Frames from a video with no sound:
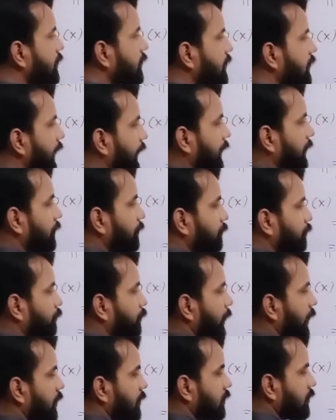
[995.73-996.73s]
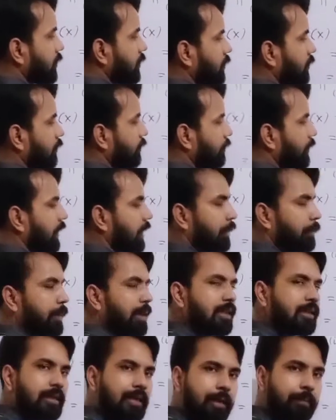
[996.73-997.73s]
sign plus will remain
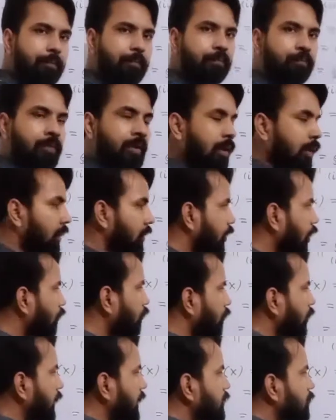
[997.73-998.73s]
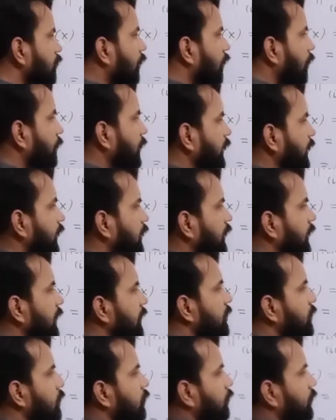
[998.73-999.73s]
same. Now what is common in these
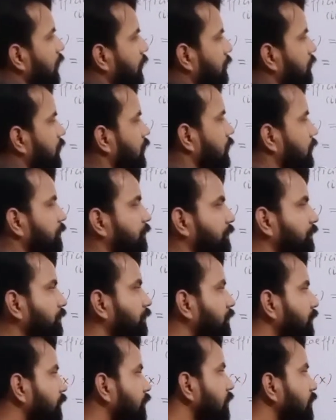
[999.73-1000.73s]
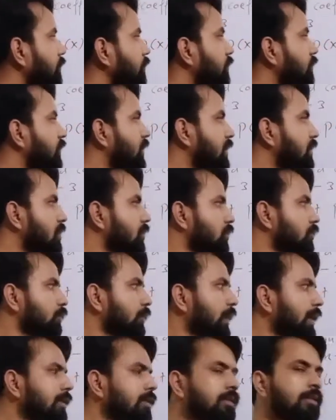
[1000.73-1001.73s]
two terms? This is
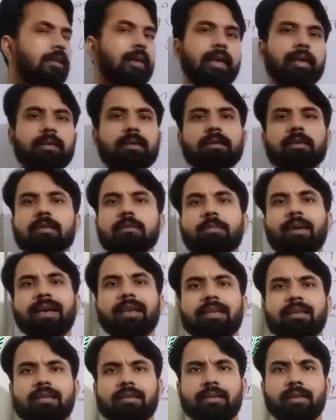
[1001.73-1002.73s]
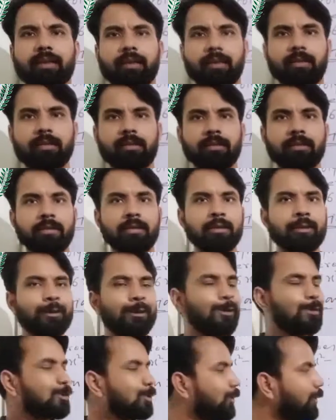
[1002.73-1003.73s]
2x and this is minus 3.
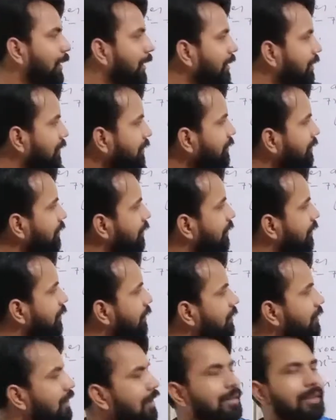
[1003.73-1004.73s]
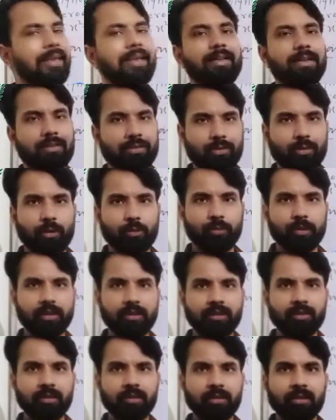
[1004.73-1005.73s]
So here nothing is common.
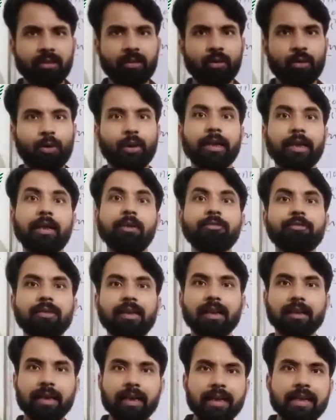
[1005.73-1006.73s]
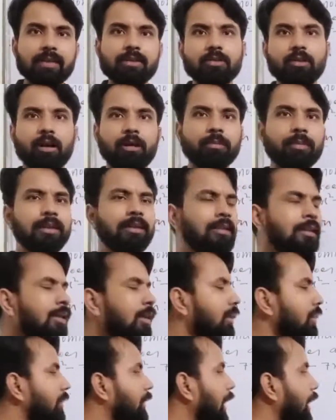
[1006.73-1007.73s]
Or if nothing is common,
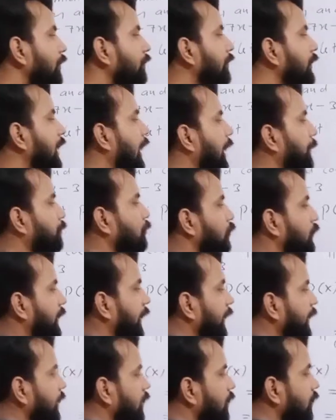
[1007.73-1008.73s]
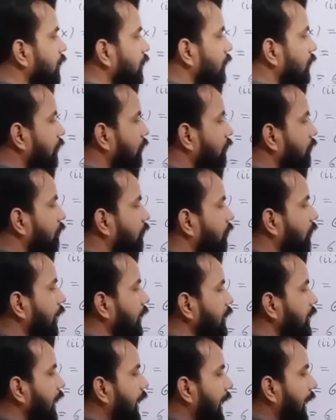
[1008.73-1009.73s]
then we have to take
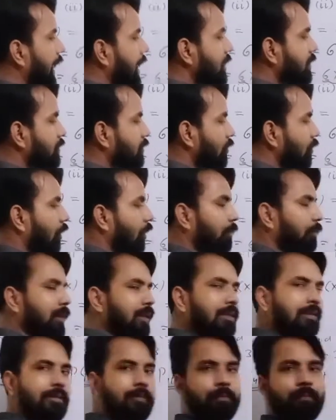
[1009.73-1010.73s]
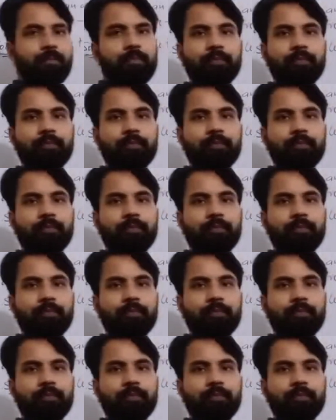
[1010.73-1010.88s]
1 as common.